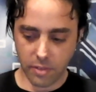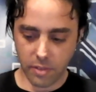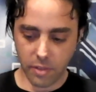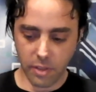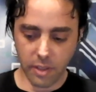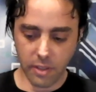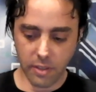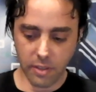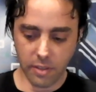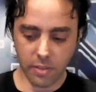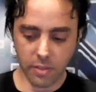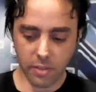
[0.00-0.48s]

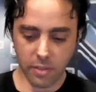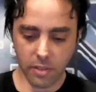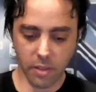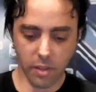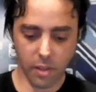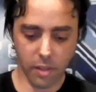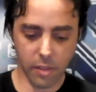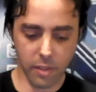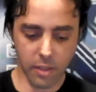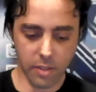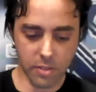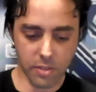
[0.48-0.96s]
the
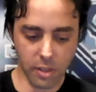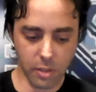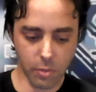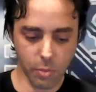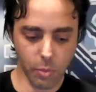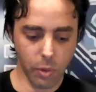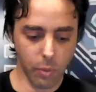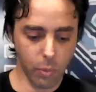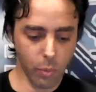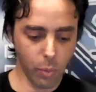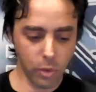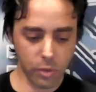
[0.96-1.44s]
things that
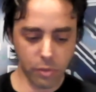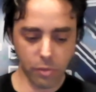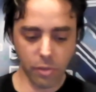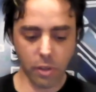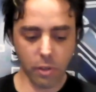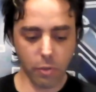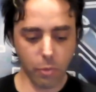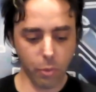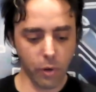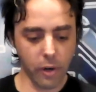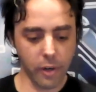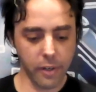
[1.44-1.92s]
we won't
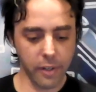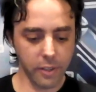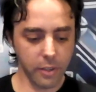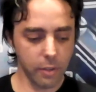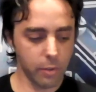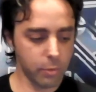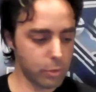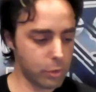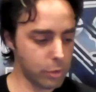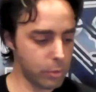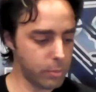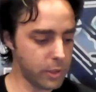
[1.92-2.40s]
require, you
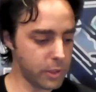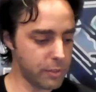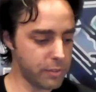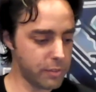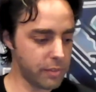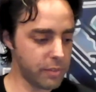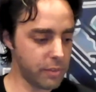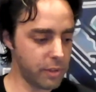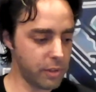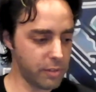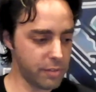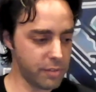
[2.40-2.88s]
know, too much
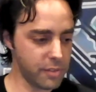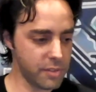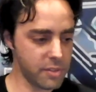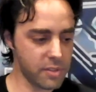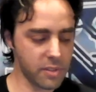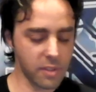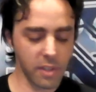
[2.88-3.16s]
of his